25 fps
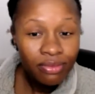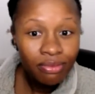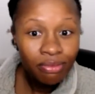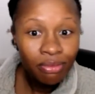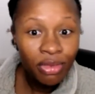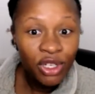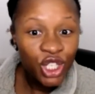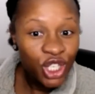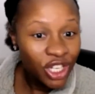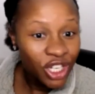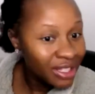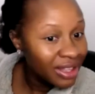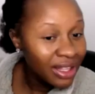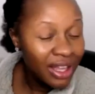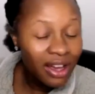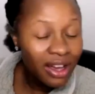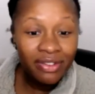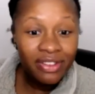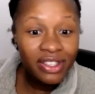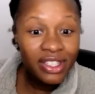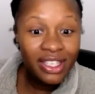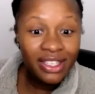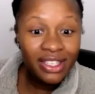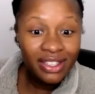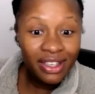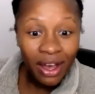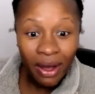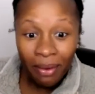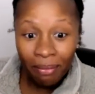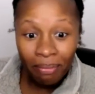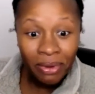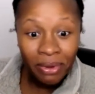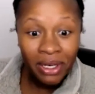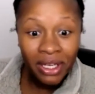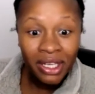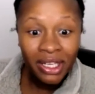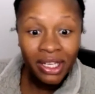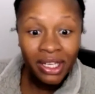But she loves this
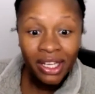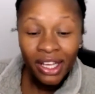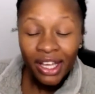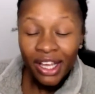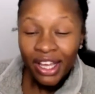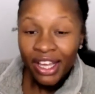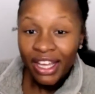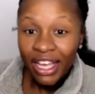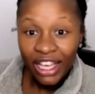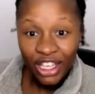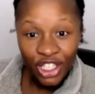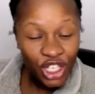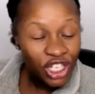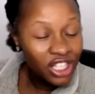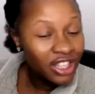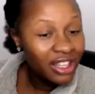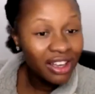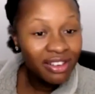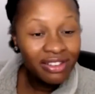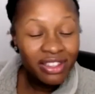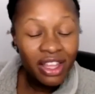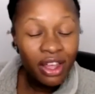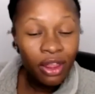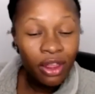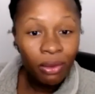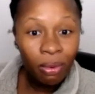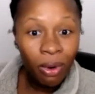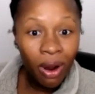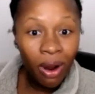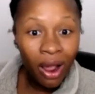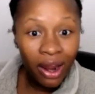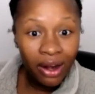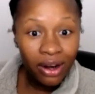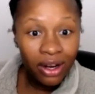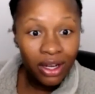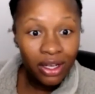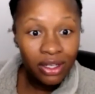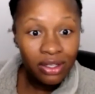company and she loves the other
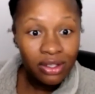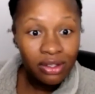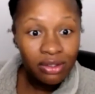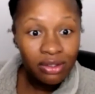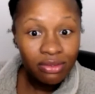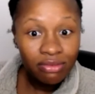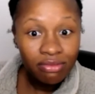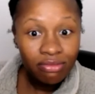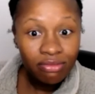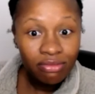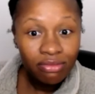products.